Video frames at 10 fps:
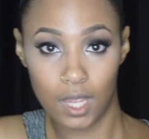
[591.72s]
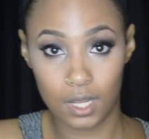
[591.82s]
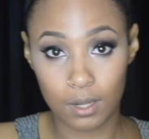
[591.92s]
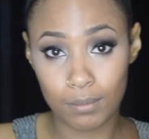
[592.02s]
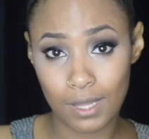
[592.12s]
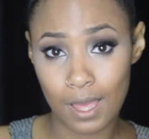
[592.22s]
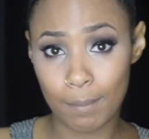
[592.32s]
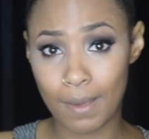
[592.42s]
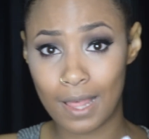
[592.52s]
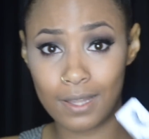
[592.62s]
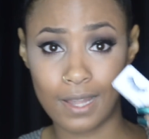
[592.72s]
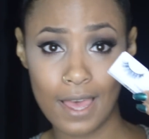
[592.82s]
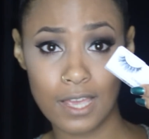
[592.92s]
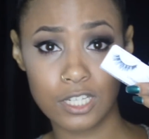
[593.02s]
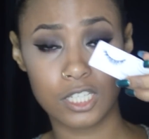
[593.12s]
and apply my
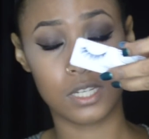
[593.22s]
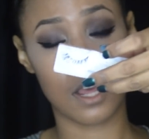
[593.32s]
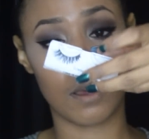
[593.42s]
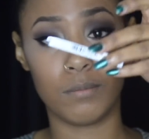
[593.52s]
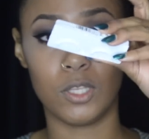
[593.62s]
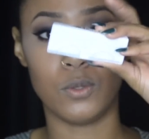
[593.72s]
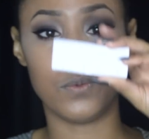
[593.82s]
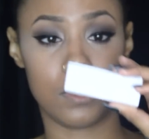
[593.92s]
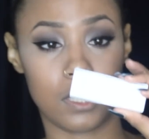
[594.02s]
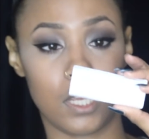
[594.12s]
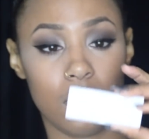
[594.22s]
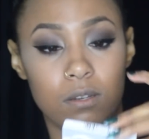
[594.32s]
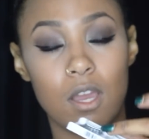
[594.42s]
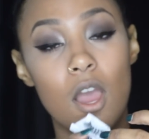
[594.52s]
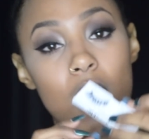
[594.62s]
lash, and I'm using
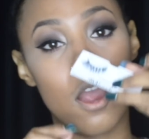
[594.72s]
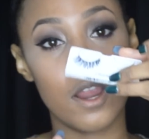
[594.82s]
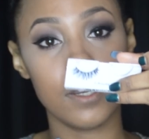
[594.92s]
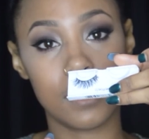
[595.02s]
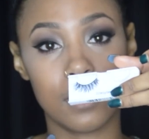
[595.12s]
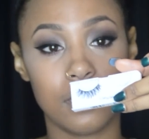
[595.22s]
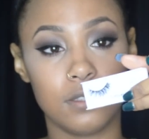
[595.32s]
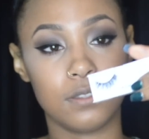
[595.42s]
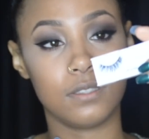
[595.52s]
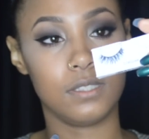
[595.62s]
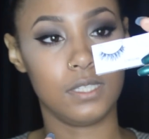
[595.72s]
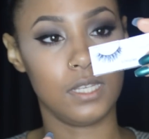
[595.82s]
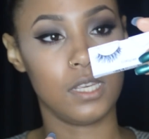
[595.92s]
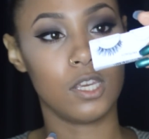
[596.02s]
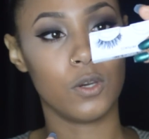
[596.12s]
Ardell's D